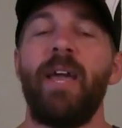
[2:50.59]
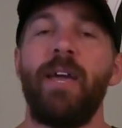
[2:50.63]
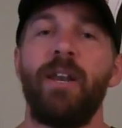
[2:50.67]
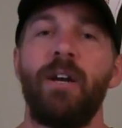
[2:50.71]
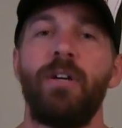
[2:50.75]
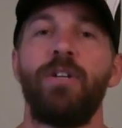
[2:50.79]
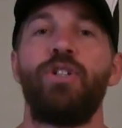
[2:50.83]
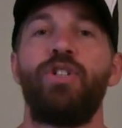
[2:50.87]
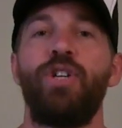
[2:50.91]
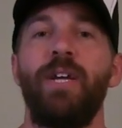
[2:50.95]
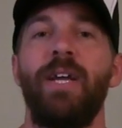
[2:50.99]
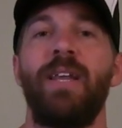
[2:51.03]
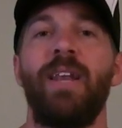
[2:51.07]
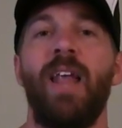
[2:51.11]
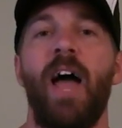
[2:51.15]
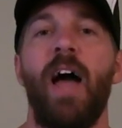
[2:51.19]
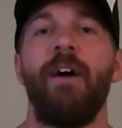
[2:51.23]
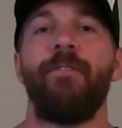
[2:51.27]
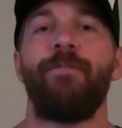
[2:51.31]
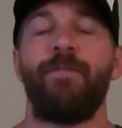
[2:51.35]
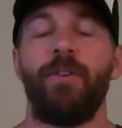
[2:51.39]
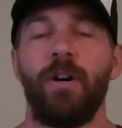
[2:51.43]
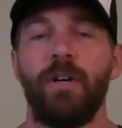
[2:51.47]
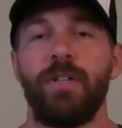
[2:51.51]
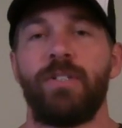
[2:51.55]
energy, and
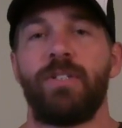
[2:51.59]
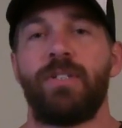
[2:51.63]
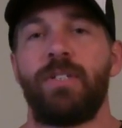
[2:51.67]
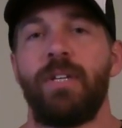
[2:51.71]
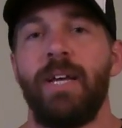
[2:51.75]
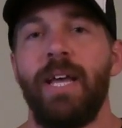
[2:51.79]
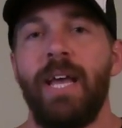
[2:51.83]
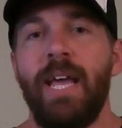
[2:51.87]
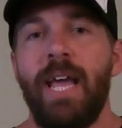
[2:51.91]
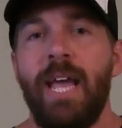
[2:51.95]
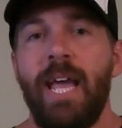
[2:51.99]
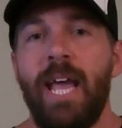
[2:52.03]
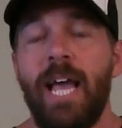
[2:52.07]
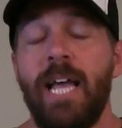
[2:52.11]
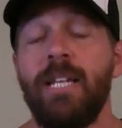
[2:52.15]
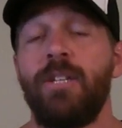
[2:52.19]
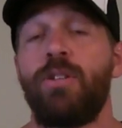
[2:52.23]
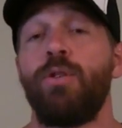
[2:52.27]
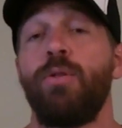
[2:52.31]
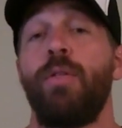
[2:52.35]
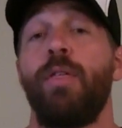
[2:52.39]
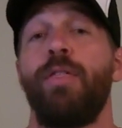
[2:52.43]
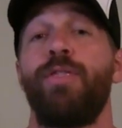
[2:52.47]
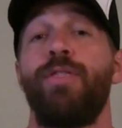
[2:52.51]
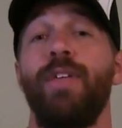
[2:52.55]
efforts
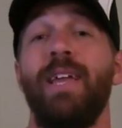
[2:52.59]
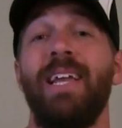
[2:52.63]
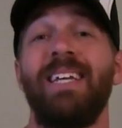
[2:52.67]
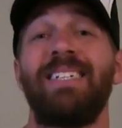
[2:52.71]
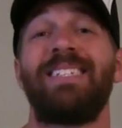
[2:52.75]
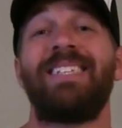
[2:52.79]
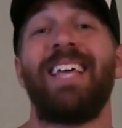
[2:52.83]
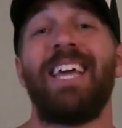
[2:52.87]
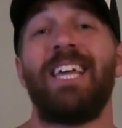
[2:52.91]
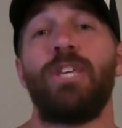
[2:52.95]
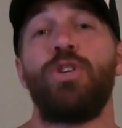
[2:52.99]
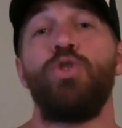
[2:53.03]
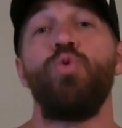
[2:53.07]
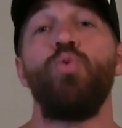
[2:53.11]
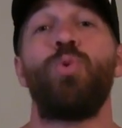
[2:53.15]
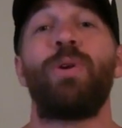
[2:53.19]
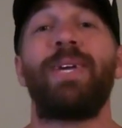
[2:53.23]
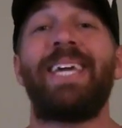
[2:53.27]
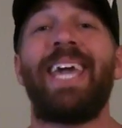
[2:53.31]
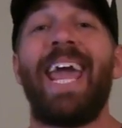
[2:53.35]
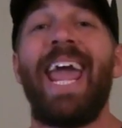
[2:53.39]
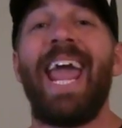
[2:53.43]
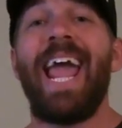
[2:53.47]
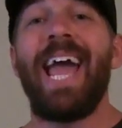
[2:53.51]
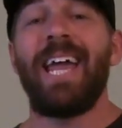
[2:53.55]
into the things that you
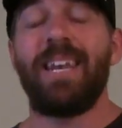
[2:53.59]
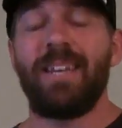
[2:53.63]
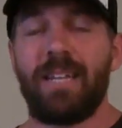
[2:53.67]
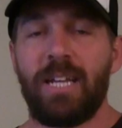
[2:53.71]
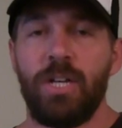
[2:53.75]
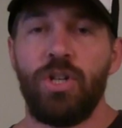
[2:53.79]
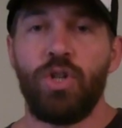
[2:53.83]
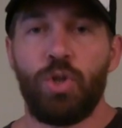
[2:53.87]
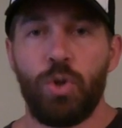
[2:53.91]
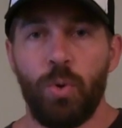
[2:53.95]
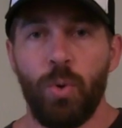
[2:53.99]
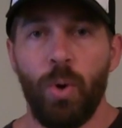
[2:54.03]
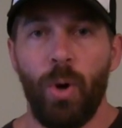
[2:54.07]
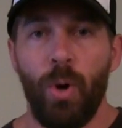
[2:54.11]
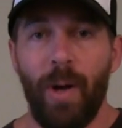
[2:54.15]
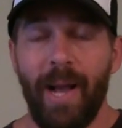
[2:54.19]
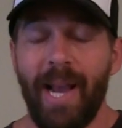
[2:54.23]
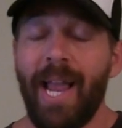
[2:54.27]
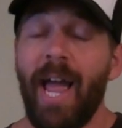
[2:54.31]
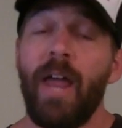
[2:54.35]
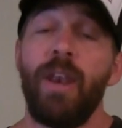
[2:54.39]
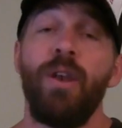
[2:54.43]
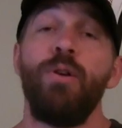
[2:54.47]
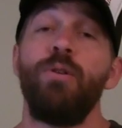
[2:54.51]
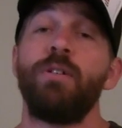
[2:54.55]
can control.
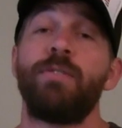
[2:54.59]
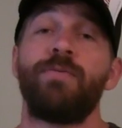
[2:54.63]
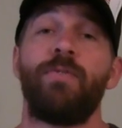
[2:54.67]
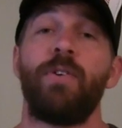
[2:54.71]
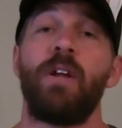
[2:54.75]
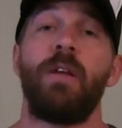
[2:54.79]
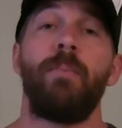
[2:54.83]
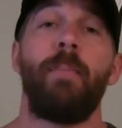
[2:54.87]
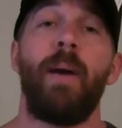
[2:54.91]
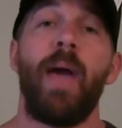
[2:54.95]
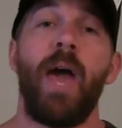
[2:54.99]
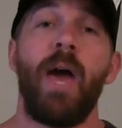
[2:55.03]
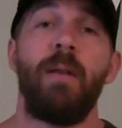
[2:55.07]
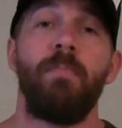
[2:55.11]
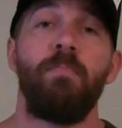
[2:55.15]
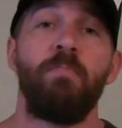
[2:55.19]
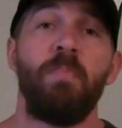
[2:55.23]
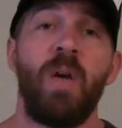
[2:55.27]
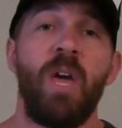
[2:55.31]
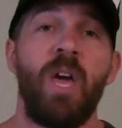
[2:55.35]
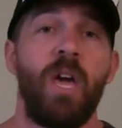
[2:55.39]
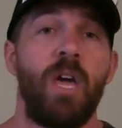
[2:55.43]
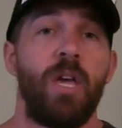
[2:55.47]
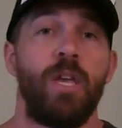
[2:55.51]
I got news for you, man.